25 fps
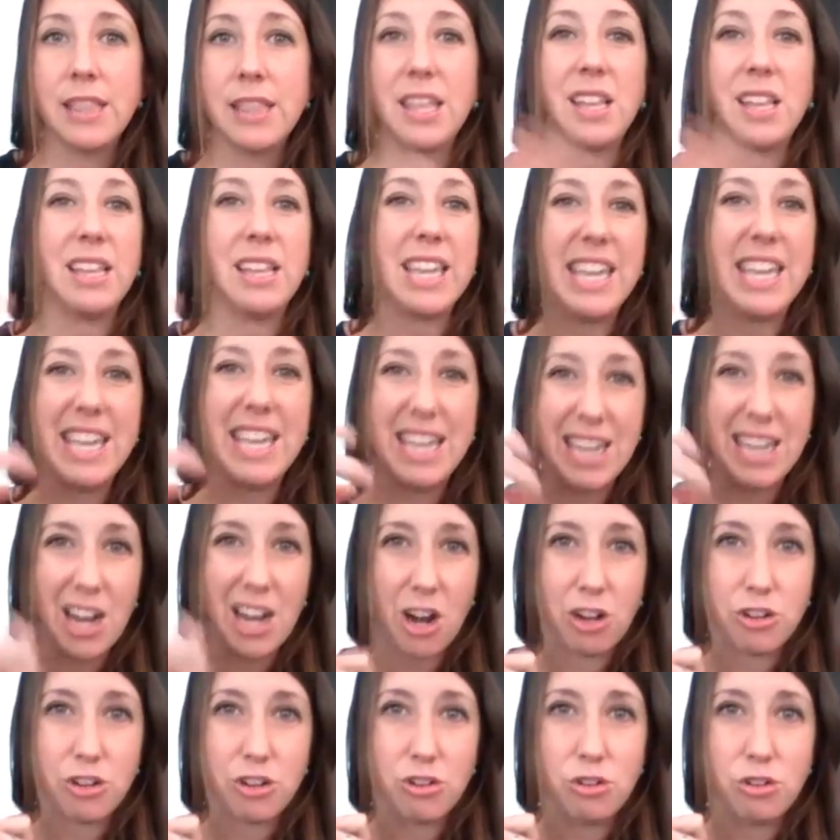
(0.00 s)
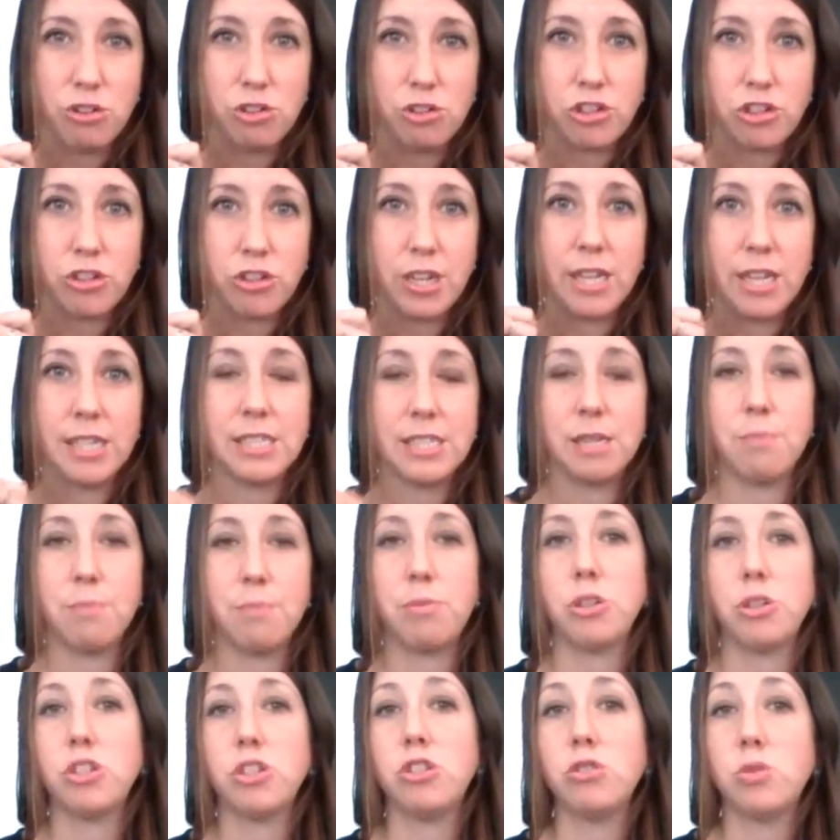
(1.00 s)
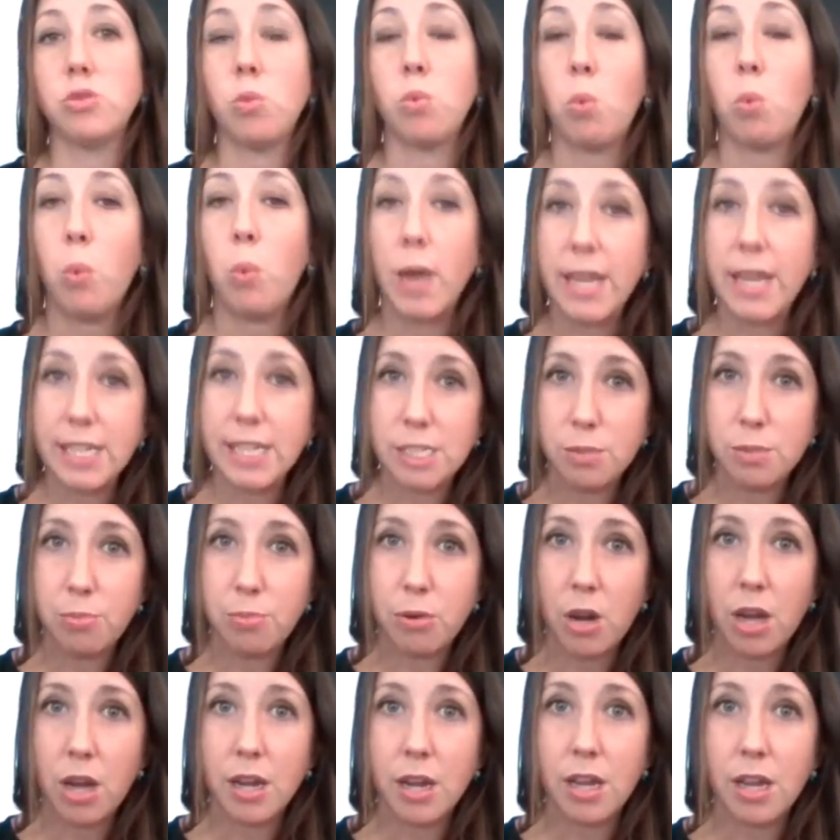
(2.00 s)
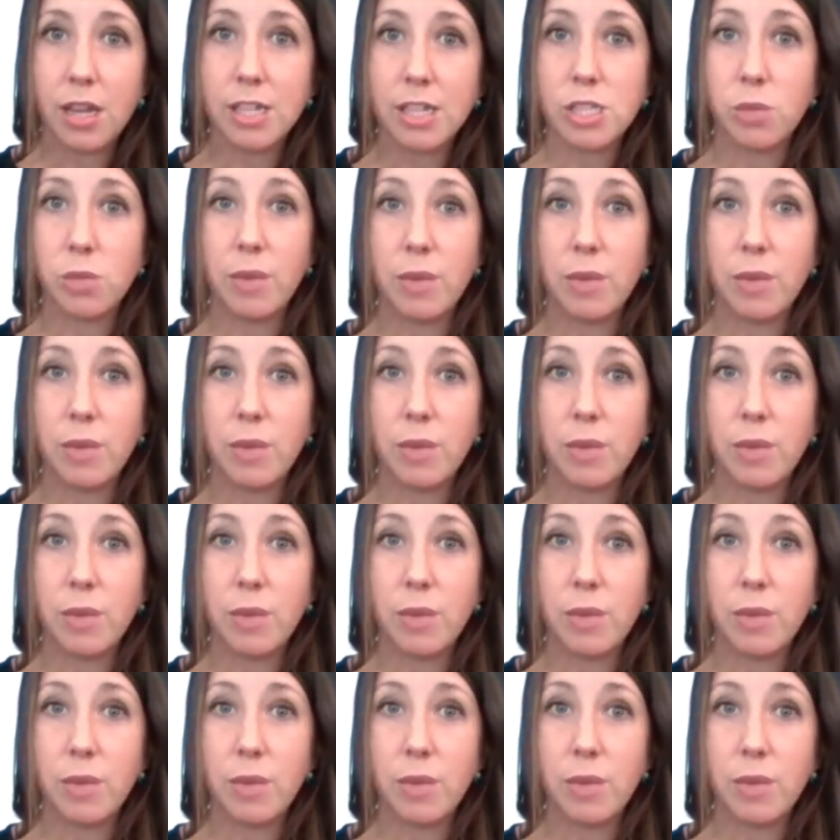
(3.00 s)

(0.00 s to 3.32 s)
They'll eat our nutrients and produce waste products,